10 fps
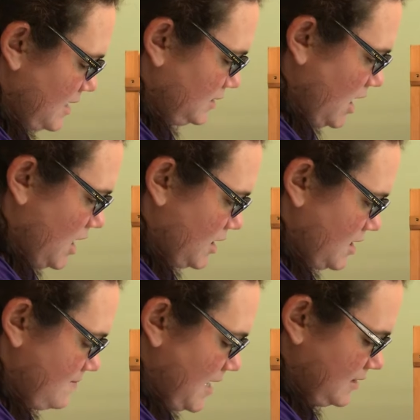longer,
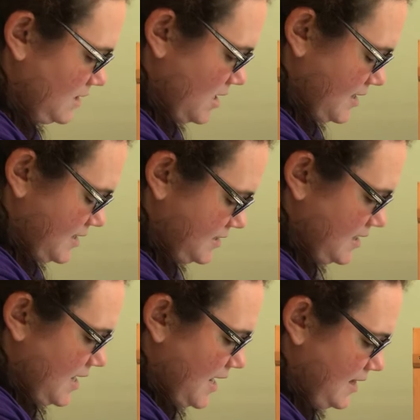but not the longest.
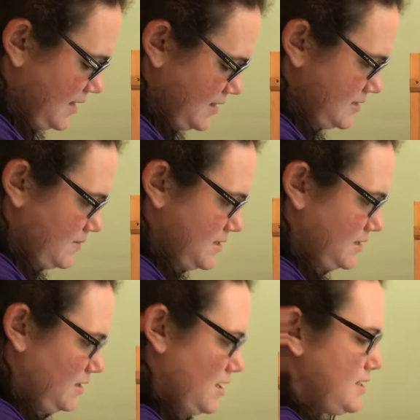And then this one is
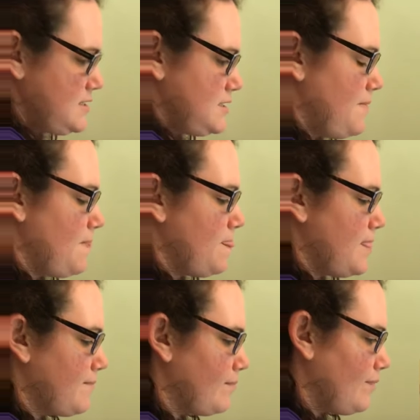the longest.
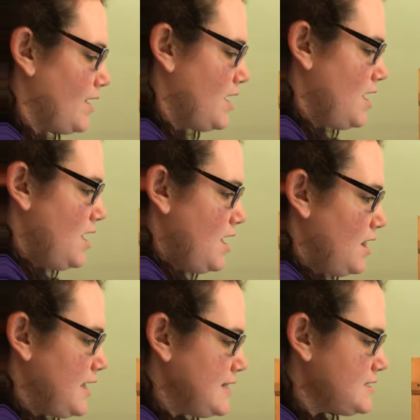
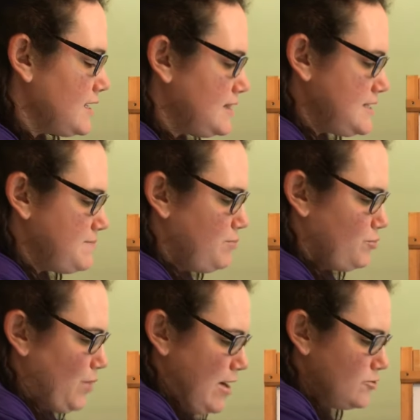Let's look at these
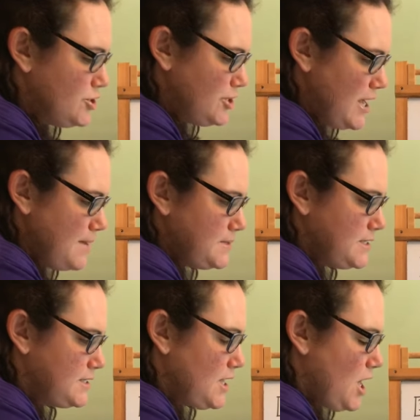brown
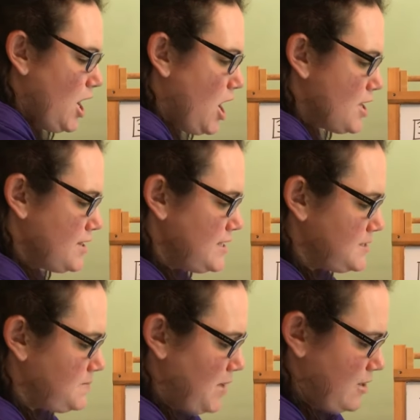shapes. Are these
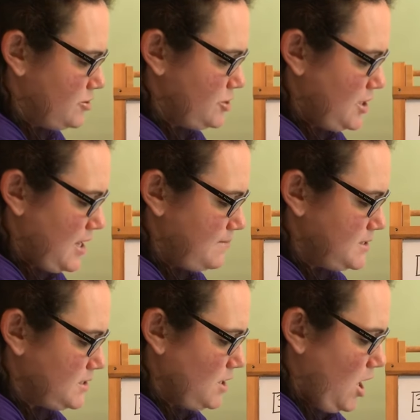brown
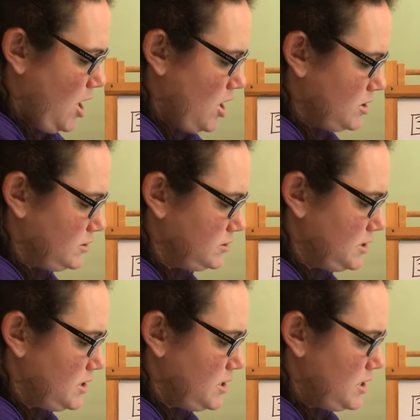shapes called
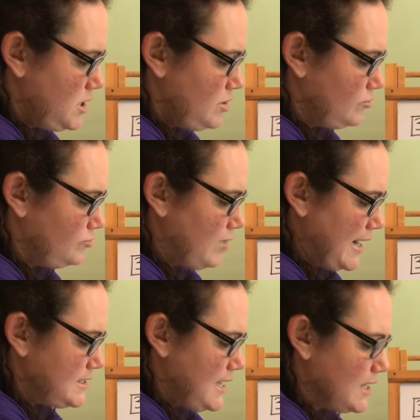
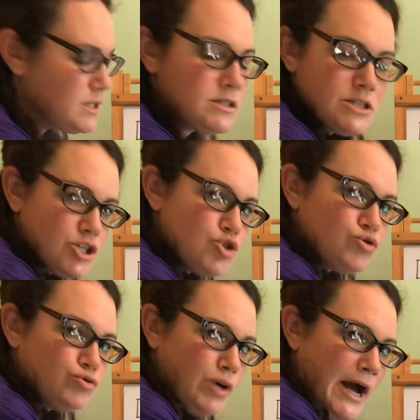rectangles or
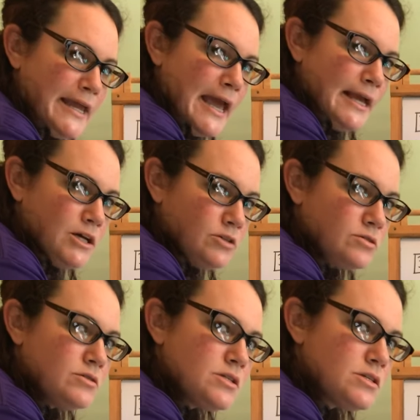
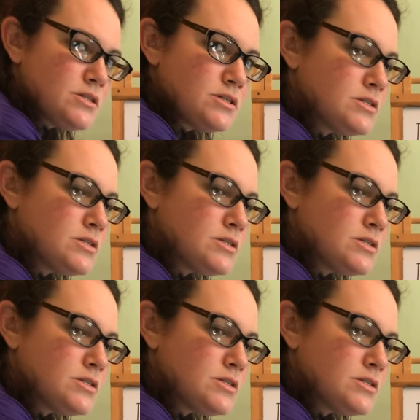triangles?